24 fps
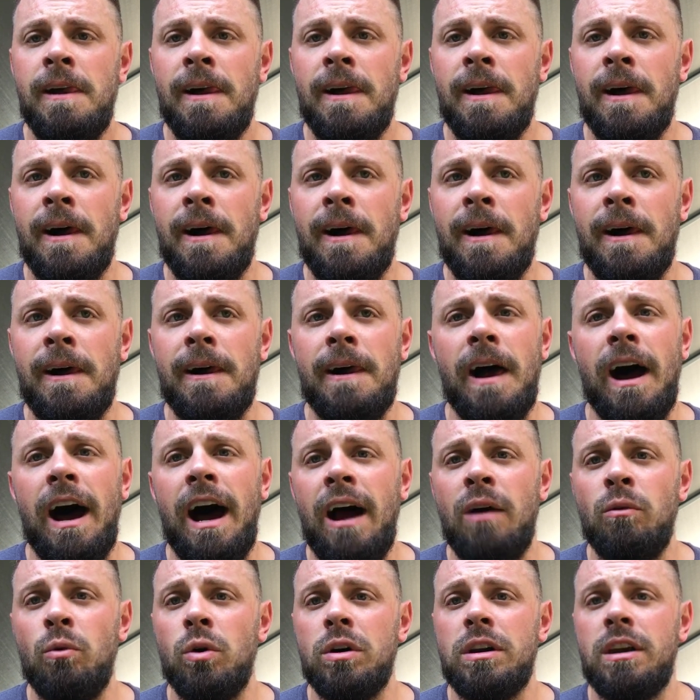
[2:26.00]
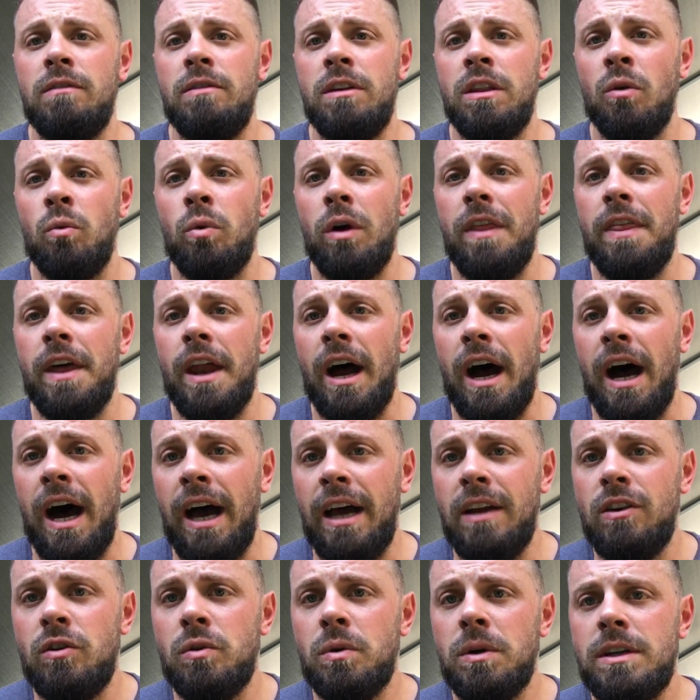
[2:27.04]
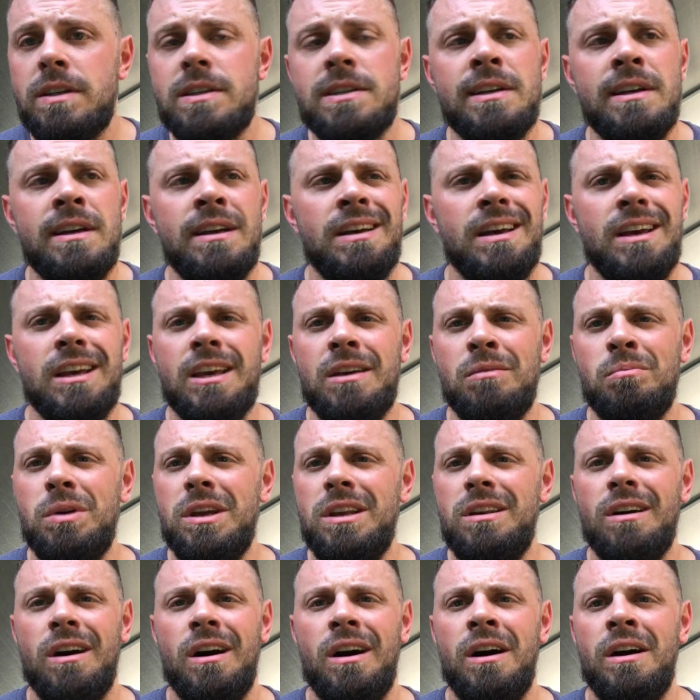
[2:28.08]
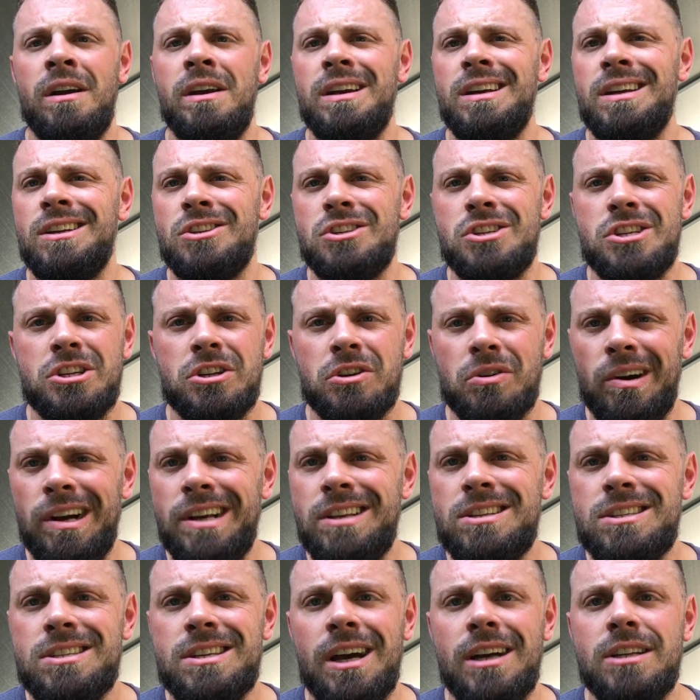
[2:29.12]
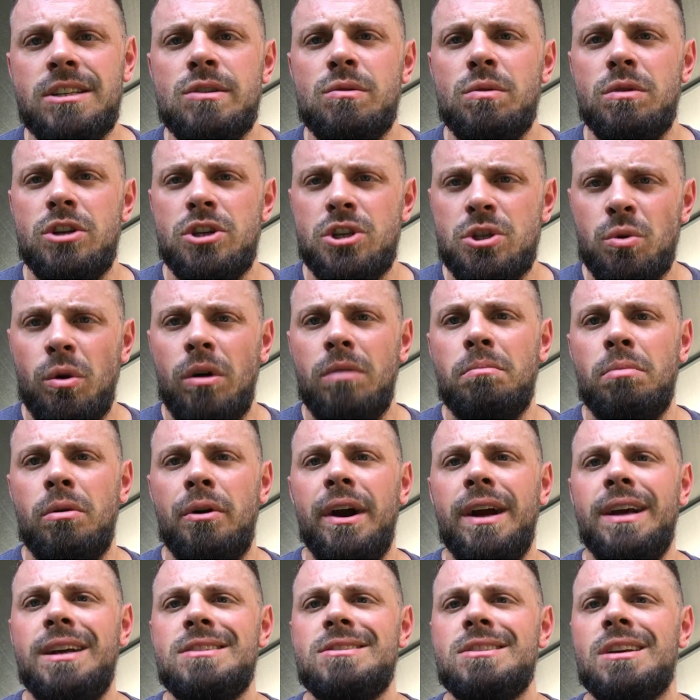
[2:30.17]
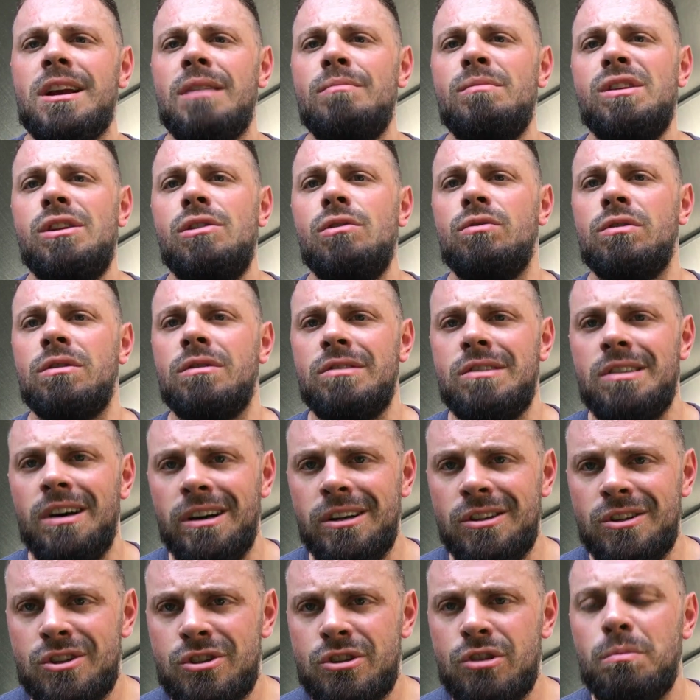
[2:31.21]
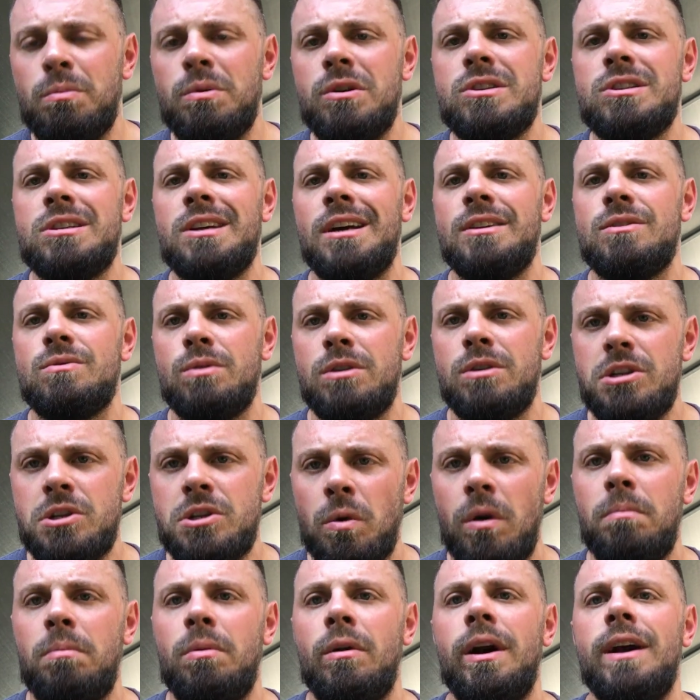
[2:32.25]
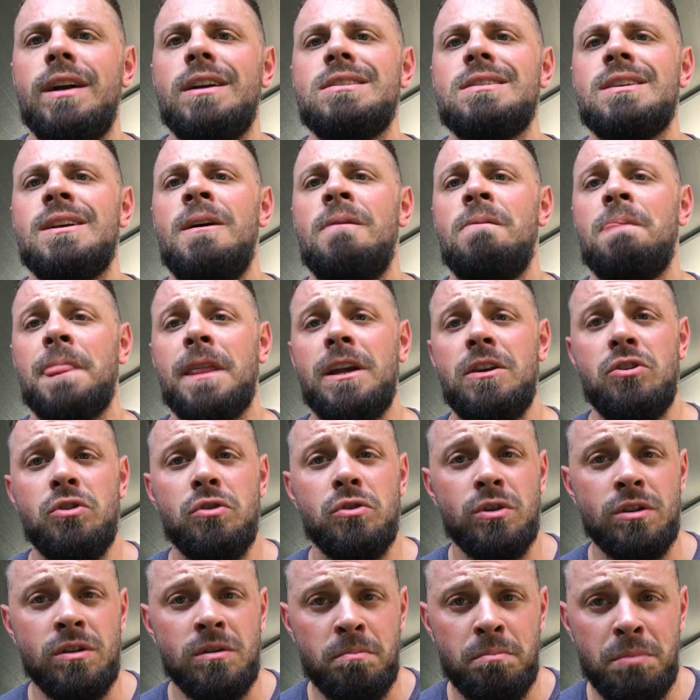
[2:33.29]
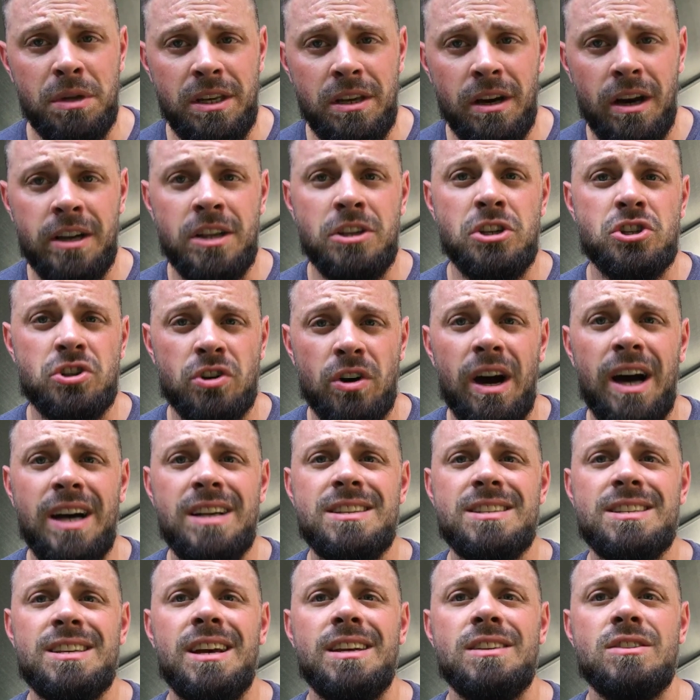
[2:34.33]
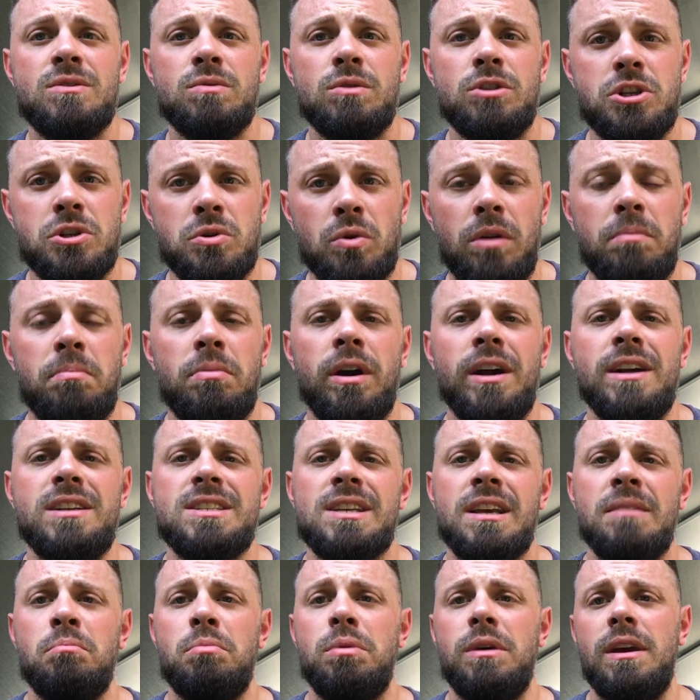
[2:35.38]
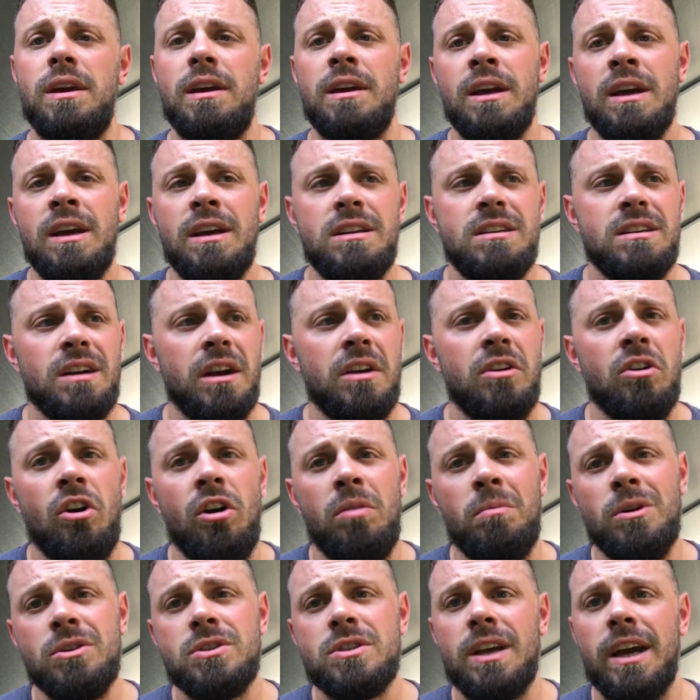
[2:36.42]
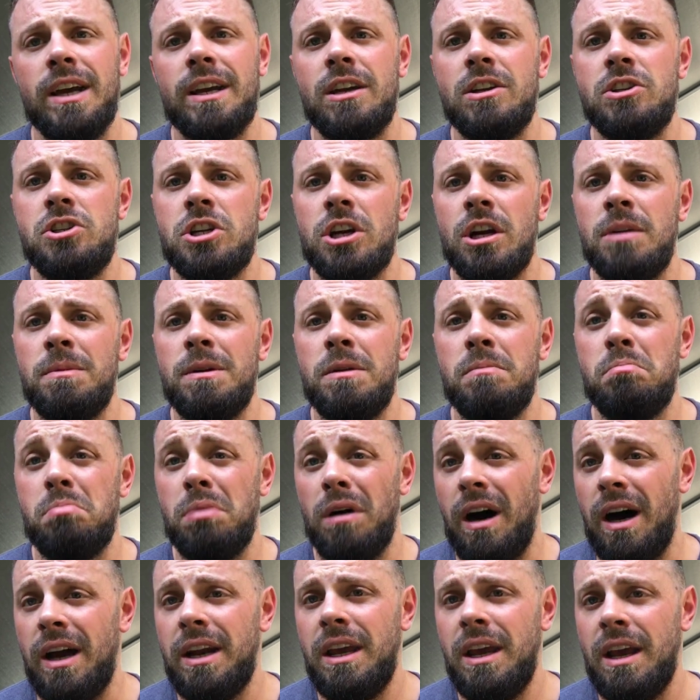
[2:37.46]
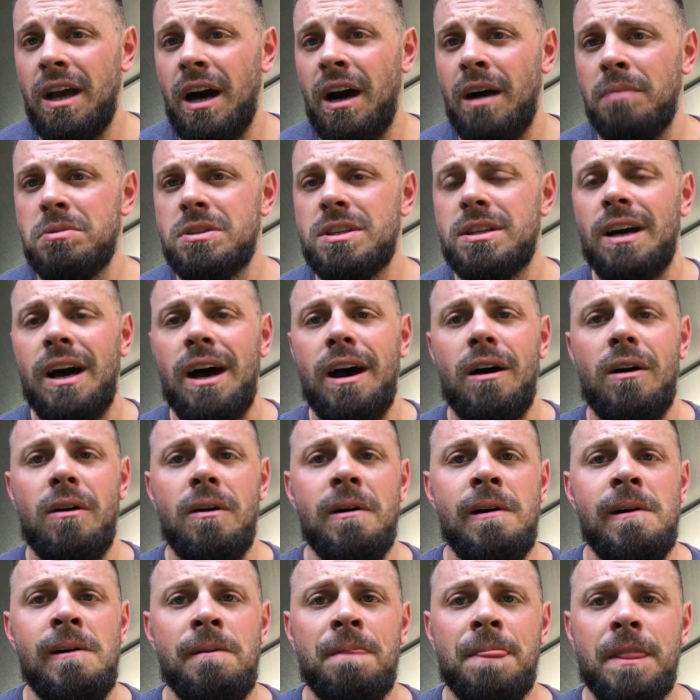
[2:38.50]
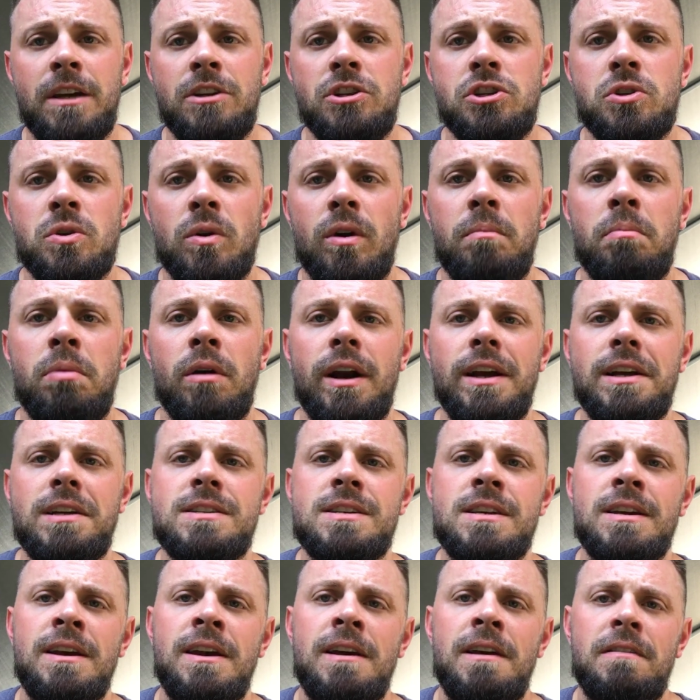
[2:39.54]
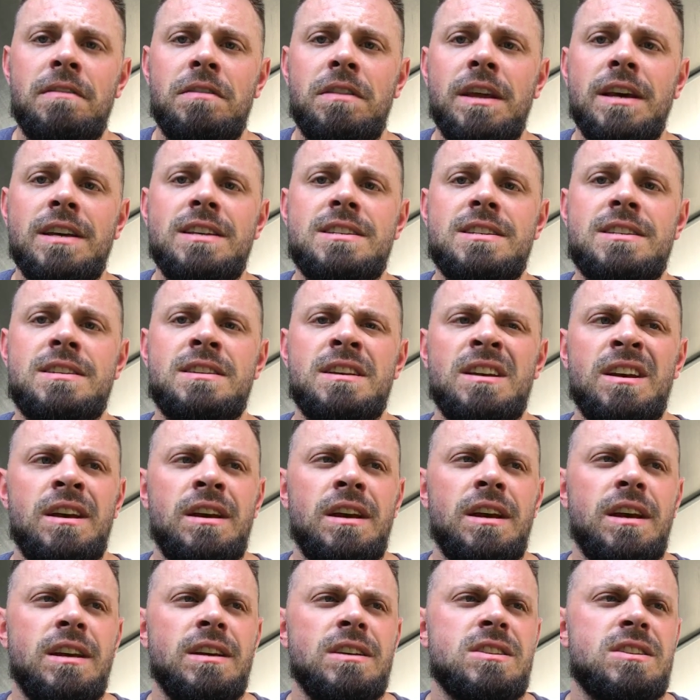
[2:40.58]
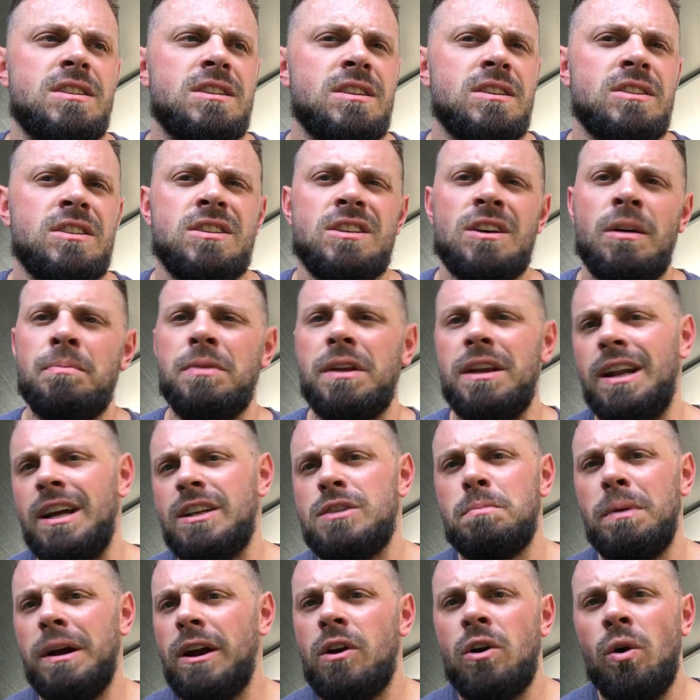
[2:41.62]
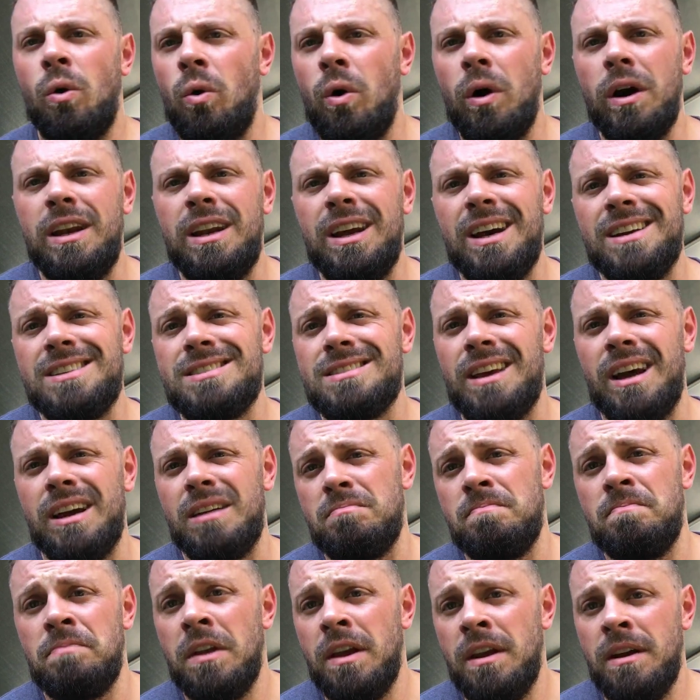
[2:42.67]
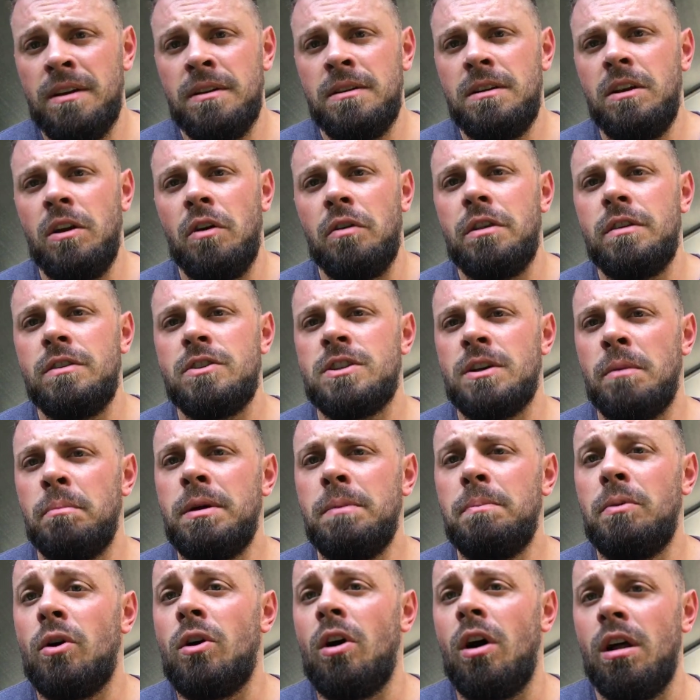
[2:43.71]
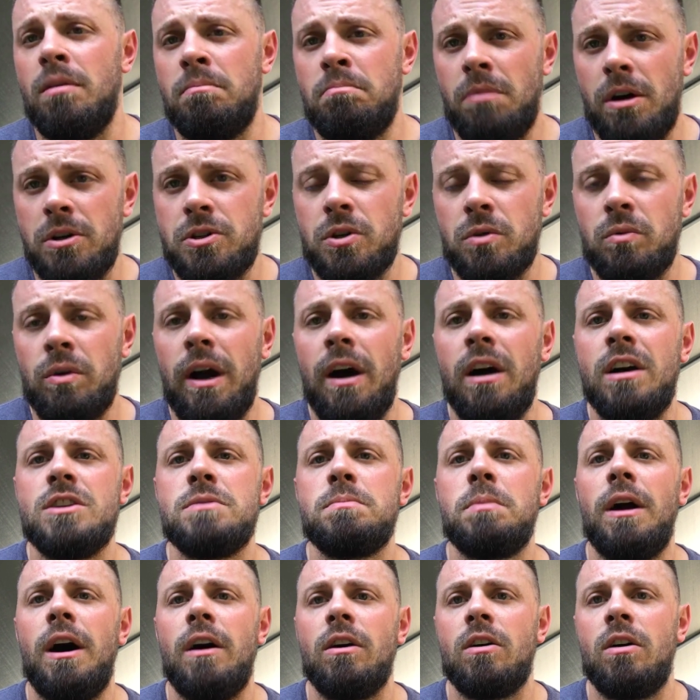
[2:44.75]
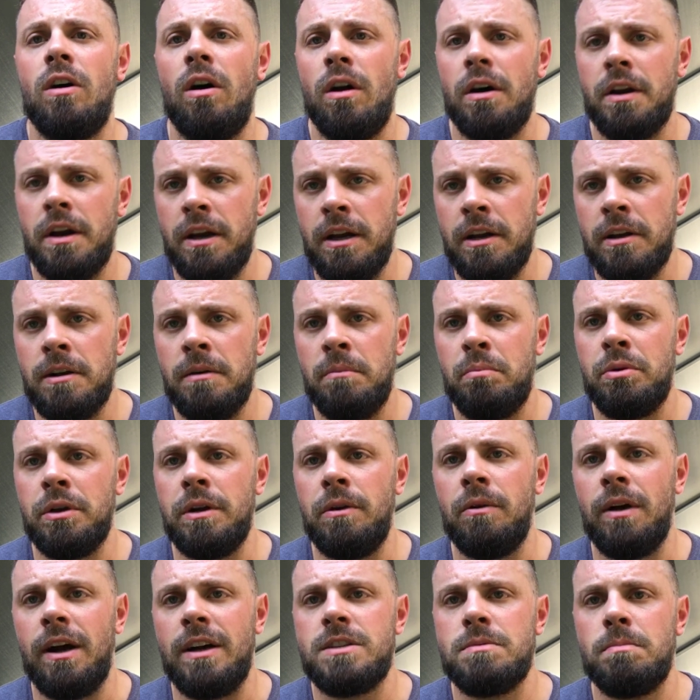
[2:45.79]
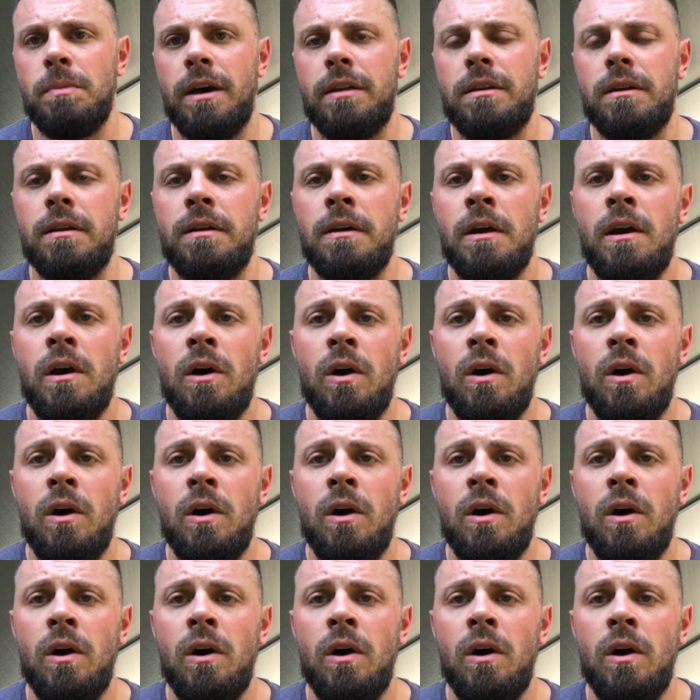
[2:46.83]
I will give you the way that I do it. It can be done in straight sets with short breaks. It can be done in supersets with short breaks. It can be done in tri-sets with short breaks. It can be done in almost like a German body comp style in short breaks. This is something that's been coined as, like, you know, some people call it muscle rounds, but I'll call it an incomplete rest method.